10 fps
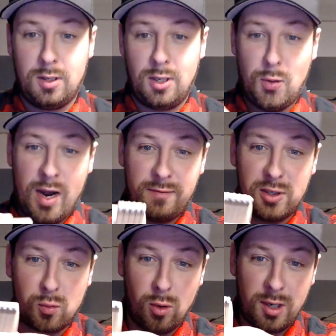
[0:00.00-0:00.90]
You have
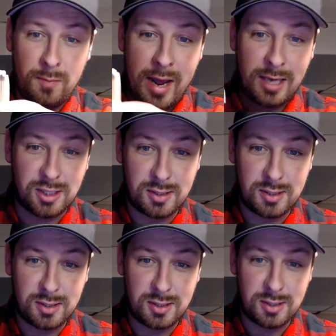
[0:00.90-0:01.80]
these wooden
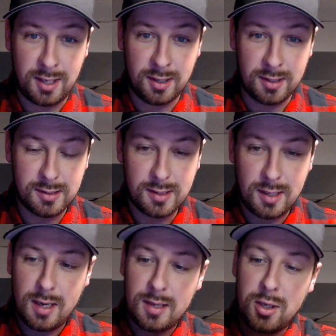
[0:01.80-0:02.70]
matches here
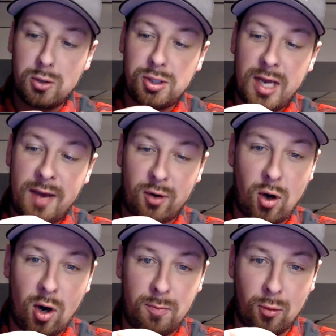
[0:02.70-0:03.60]
that usually have a
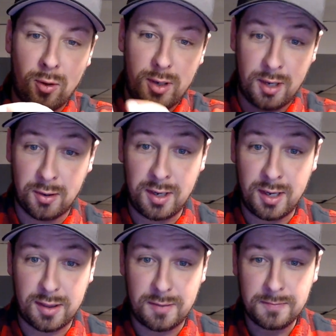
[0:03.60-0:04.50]
cardboard
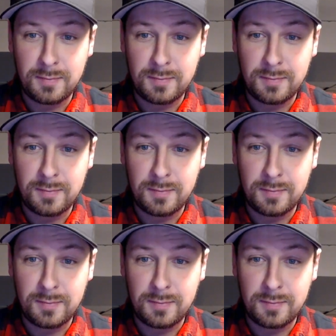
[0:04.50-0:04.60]
underneath,